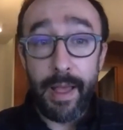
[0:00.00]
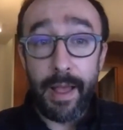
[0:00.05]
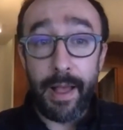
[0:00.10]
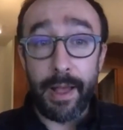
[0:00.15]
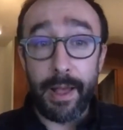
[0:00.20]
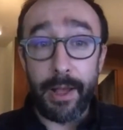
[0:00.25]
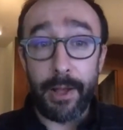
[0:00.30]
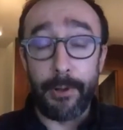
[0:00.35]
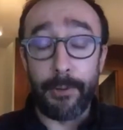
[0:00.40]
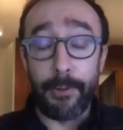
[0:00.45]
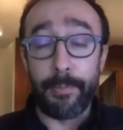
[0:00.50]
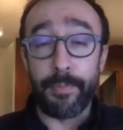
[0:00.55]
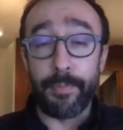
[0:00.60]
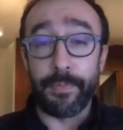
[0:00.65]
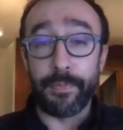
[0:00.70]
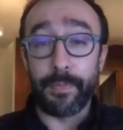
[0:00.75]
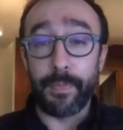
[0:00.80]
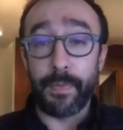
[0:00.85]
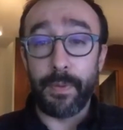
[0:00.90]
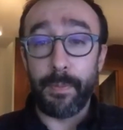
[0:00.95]

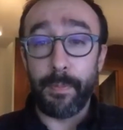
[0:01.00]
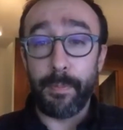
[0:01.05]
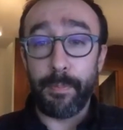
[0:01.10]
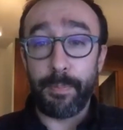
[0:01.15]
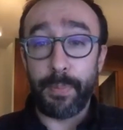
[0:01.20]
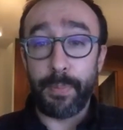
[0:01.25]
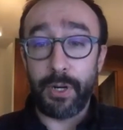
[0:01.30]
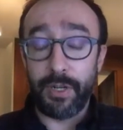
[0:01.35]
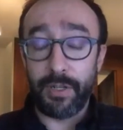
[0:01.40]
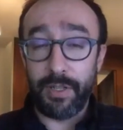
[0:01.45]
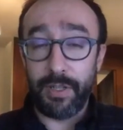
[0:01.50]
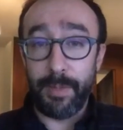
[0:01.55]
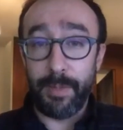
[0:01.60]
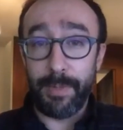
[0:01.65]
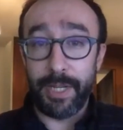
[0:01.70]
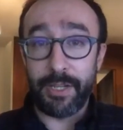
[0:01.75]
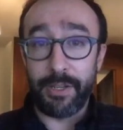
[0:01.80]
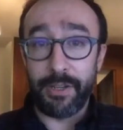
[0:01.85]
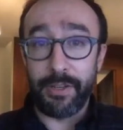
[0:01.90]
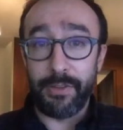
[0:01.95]
um, partly
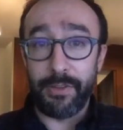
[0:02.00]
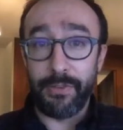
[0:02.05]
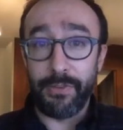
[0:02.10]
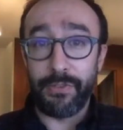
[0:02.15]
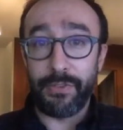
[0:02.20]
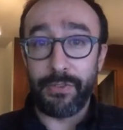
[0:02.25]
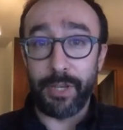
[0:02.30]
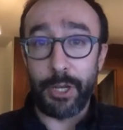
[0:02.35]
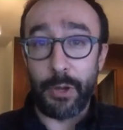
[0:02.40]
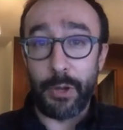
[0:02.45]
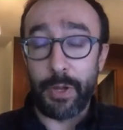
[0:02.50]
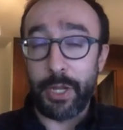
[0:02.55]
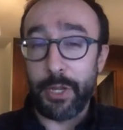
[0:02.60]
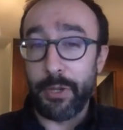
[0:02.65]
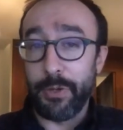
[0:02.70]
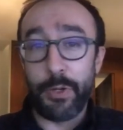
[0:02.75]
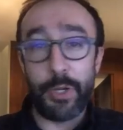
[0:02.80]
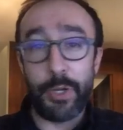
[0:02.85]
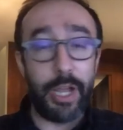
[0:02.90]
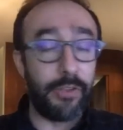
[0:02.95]
because you know you,
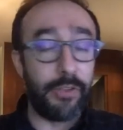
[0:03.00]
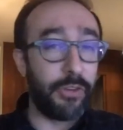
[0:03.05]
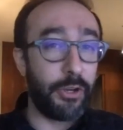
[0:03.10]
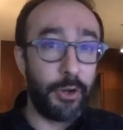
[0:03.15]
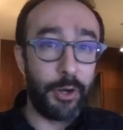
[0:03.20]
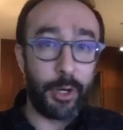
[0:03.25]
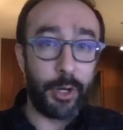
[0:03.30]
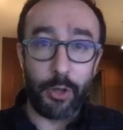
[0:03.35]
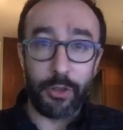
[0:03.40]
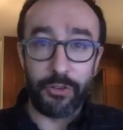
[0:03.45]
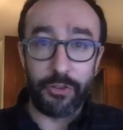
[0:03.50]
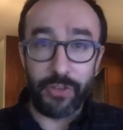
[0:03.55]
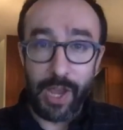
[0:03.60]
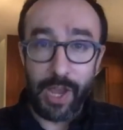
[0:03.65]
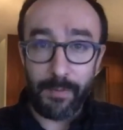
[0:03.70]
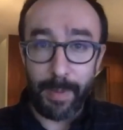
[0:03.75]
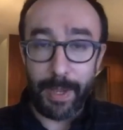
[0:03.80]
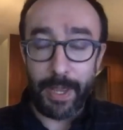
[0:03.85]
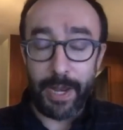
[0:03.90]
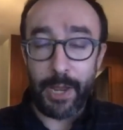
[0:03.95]
you, guys are hearing all the
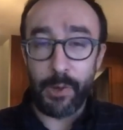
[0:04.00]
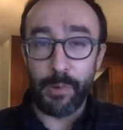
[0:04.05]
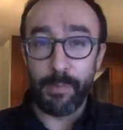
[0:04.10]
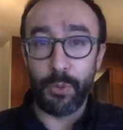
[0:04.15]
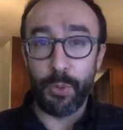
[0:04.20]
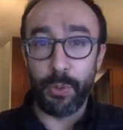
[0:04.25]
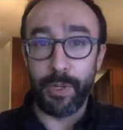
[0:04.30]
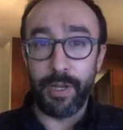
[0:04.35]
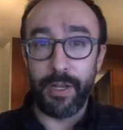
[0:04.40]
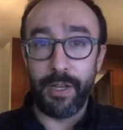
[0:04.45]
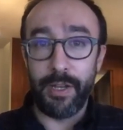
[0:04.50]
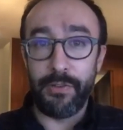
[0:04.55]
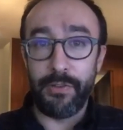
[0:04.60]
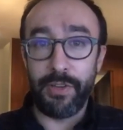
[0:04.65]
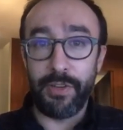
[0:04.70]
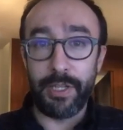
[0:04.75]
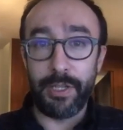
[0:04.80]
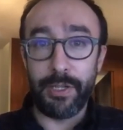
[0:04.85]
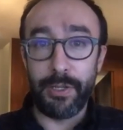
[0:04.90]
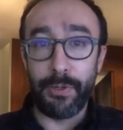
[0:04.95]
time about how important it is
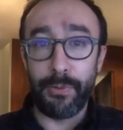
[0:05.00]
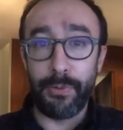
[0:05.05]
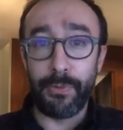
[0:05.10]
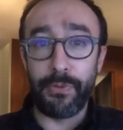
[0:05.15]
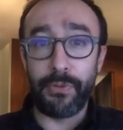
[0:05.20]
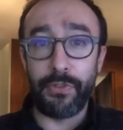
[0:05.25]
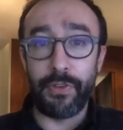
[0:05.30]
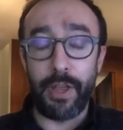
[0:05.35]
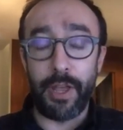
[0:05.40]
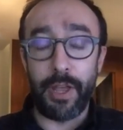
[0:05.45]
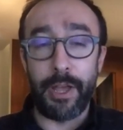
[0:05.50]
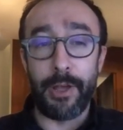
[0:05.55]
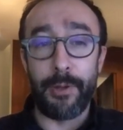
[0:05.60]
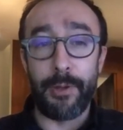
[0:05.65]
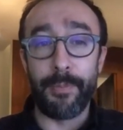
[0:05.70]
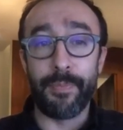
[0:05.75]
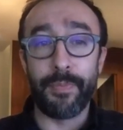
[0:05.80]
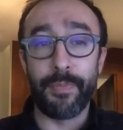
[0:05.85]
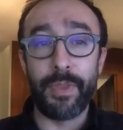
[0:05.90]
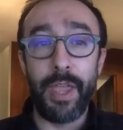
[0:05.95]
to use.
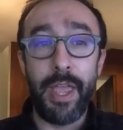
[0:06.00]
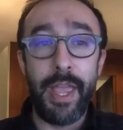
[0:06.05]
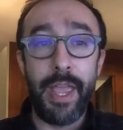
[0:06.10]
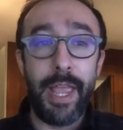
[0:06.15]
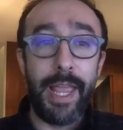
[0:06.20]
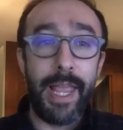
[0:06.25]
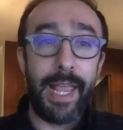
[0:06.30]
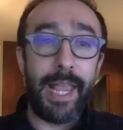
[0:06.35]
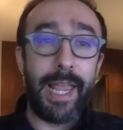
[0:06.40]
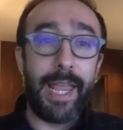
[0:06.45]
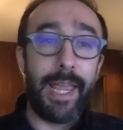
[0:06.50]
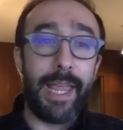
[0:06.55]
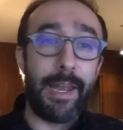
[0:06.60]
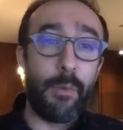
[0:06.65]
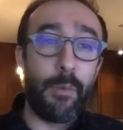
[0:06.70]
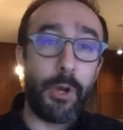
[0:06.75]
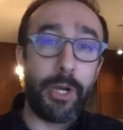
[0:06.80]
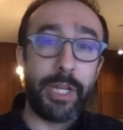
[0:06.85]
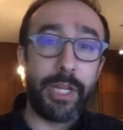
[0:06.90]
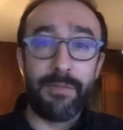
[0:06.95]
Um, and
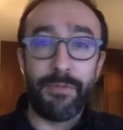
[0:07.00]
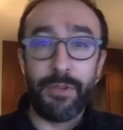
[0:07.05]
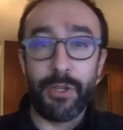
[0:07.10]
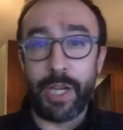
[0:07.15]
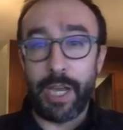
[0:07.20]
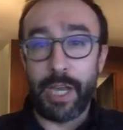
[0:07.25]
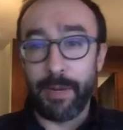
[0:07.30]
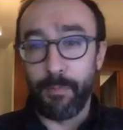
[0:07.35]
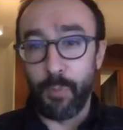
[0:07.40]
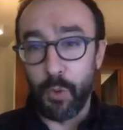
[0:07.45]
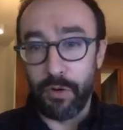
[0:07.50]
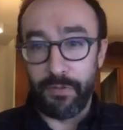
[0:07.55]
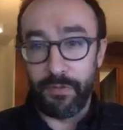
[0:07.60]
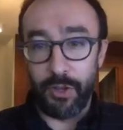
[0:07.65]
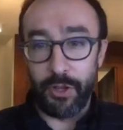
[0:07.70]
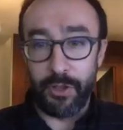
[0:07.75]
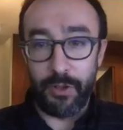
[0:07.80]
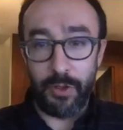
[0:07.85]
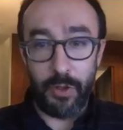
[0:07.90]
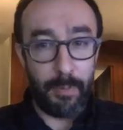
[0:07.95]
I want to give you kind of more of
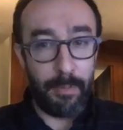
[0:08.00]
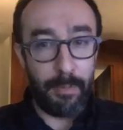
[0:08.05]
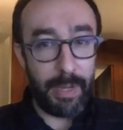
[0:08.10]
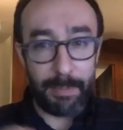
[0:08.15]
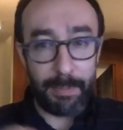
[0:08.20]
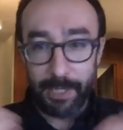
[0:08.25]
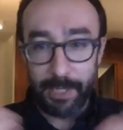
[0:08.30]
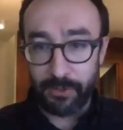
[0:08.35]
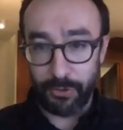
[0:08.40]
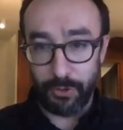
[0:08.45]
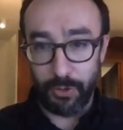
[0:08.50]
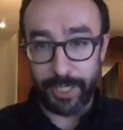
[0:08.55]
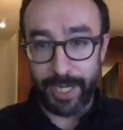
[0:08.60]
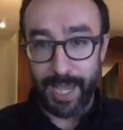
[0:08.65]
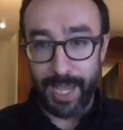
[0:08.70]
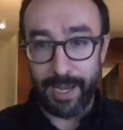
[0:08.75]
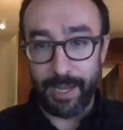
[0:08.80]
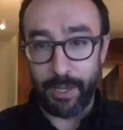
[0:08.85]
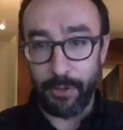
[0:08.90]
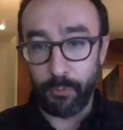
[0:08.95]
a, a, big picture look
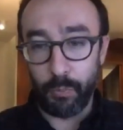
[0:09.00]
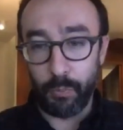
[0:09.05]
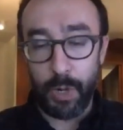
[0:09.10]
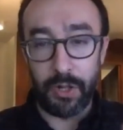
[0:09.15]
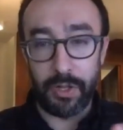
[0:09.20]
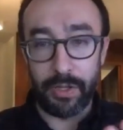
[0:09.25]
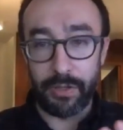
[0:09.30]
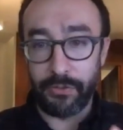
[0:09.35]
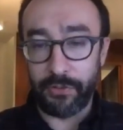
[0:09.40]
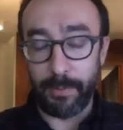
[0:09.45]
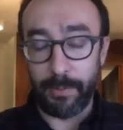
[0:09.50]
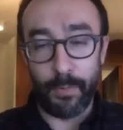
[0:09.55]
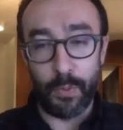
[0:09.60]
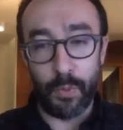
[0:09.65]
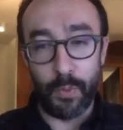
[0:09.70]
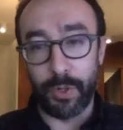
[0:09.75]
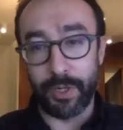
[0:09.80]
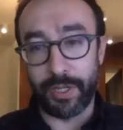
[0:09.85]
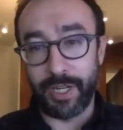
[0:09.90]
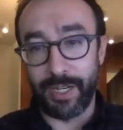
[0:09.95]
at it, as well as some
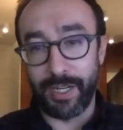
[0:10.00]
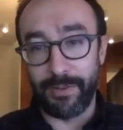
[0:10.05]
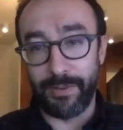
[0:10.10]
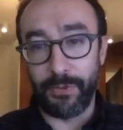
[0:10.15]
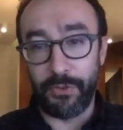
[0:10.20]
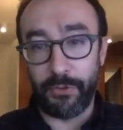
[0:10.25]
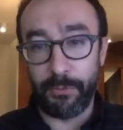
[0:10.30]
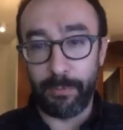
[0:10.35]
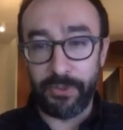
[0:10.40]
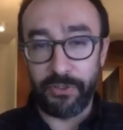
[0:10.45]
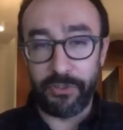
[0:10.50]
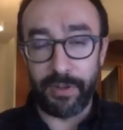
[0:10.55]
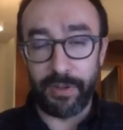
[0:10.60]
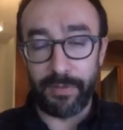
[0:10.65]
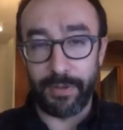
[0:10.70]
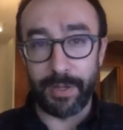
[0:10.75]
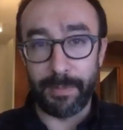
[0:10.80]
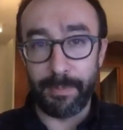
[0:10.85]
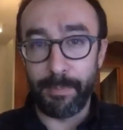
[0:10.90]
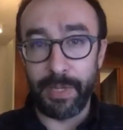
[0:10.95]
more kind of
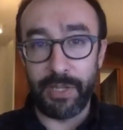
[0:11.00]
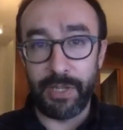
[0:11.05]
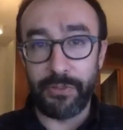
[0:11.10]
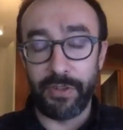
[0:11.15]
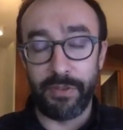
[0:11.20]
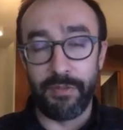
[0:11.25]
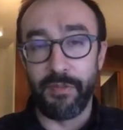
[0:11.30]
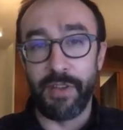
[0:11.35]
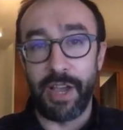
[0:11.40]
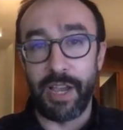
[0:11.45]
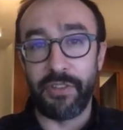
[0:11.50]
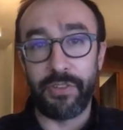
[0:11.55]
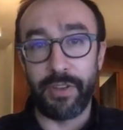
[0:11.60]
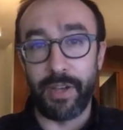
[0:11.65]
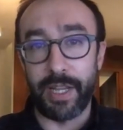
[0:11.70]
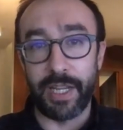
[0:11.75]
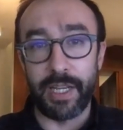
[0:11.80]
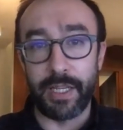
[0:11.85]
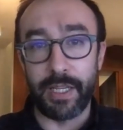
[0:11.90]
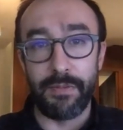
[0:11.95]
specific pieces of advice that
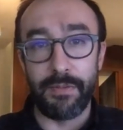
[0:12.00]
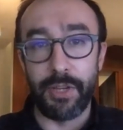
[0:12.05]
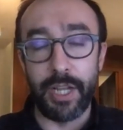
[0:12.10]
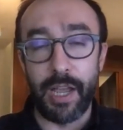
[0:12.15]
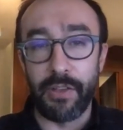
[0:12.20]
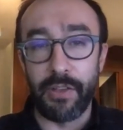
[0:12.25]
I can give you